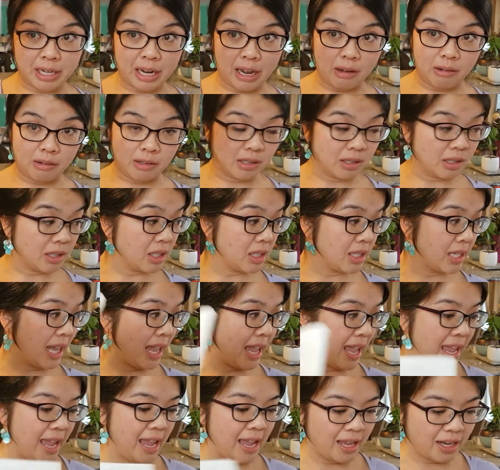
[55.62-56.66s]
towels,
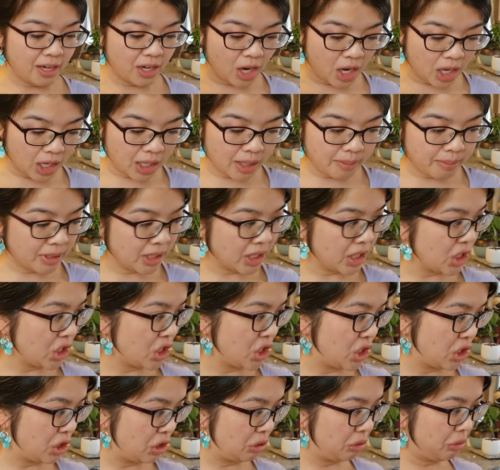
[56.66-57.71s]
and all I'm gonna
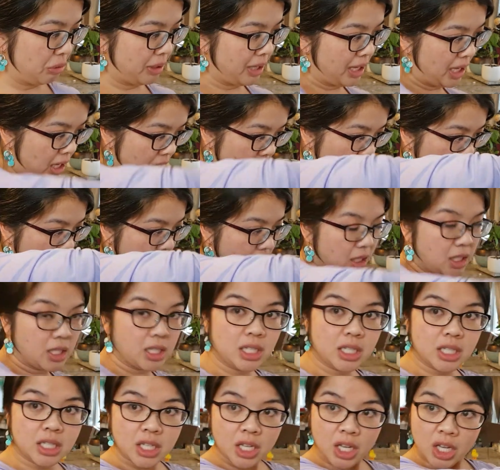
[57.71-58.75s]
do
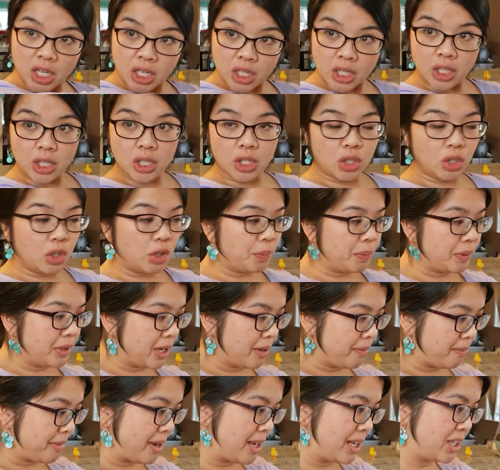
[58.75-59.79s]
is open
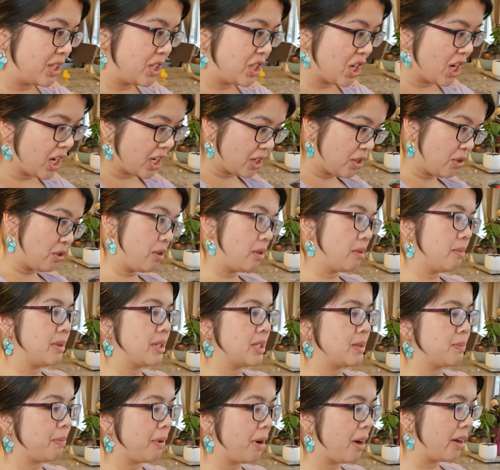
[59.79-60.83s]
up my
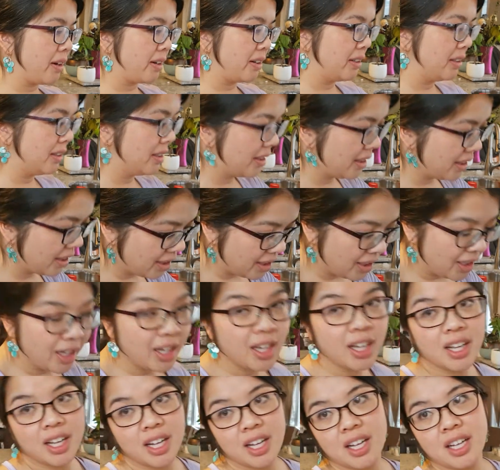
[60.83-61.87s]
ginormous bottle
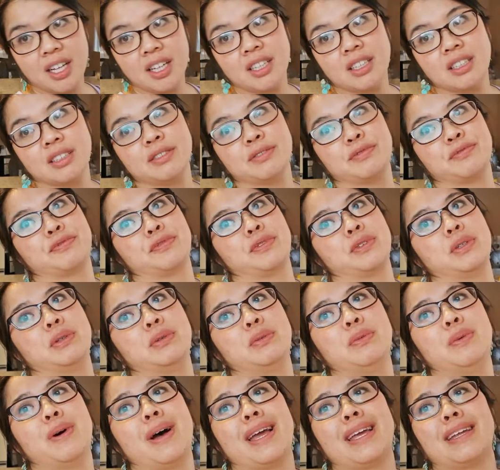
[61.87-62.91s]
of
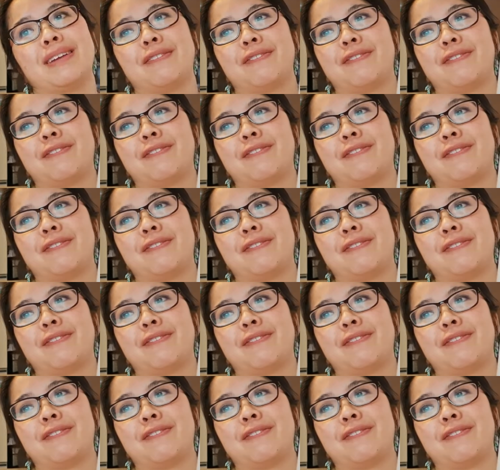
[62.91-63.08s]
white